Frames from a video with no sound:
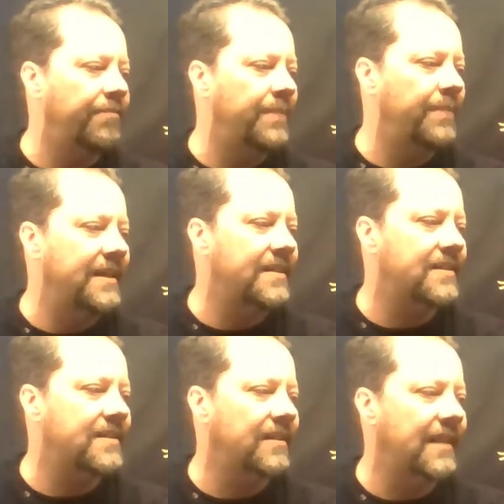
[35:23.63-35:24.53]
p is
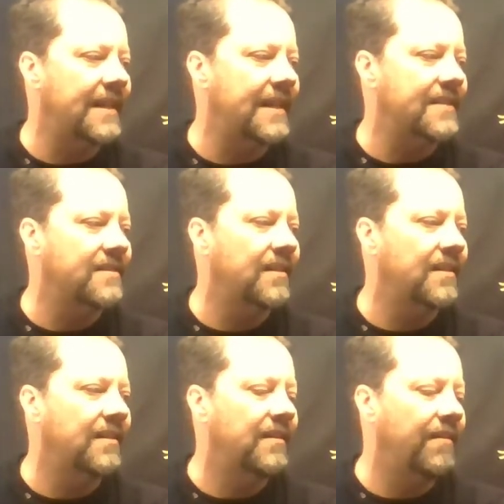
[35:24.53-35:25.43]
less
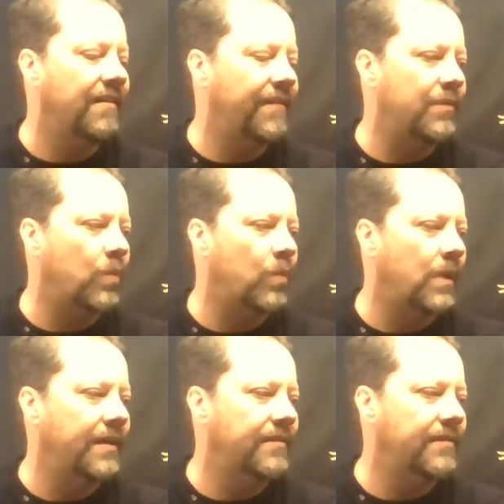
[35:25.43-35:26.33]
than 1.